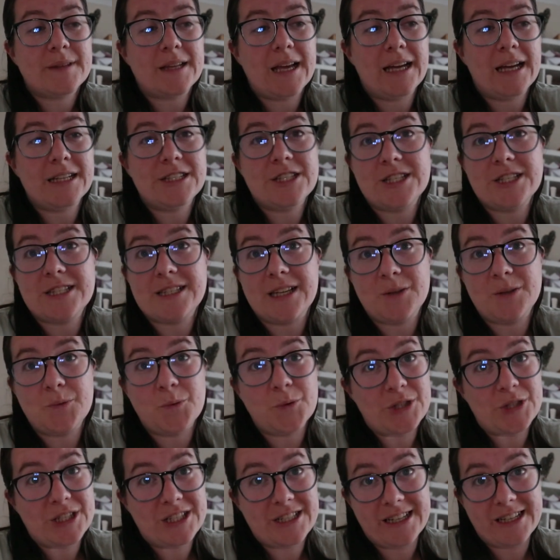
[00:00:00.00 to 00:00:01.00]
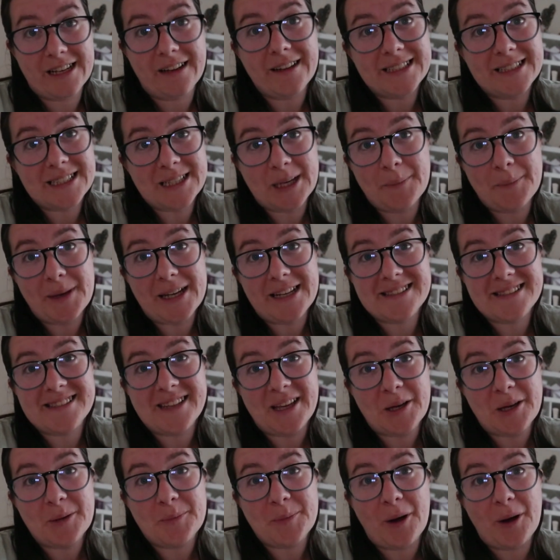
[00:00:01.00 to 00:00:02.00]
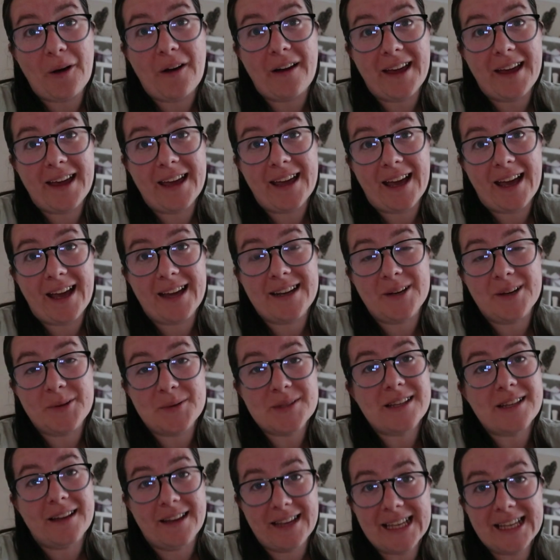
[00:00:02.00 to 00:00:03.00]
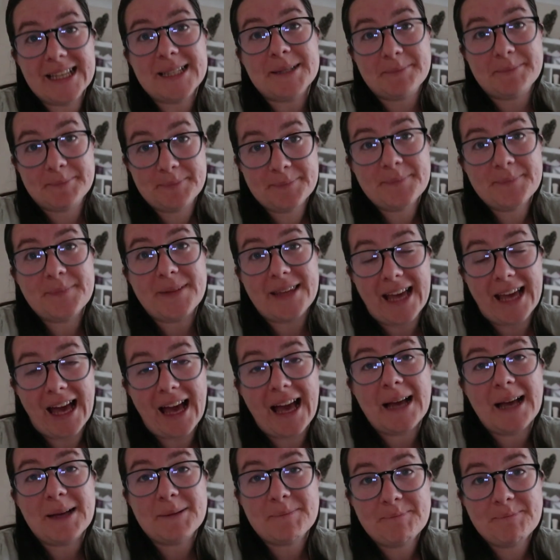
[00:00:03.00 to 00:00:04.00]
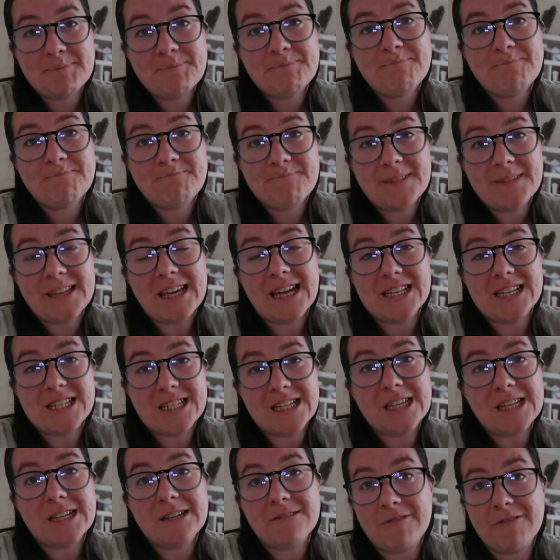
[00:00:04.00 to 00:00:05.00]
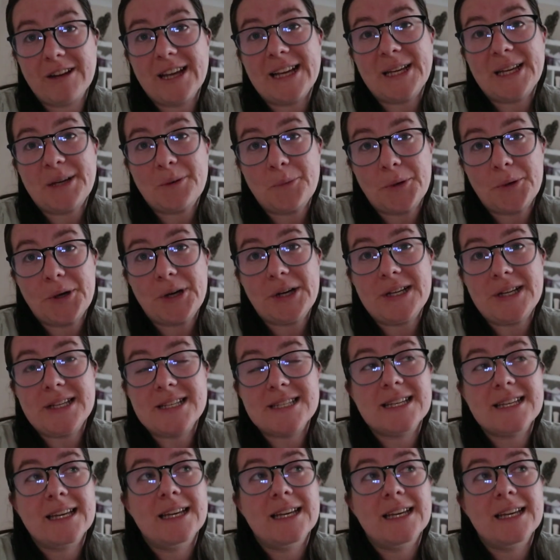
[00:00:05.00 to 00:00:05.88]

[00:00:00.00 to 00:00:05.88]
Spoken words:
she said, would she like to come in and say goodbye? And I was like, yeah, she really would.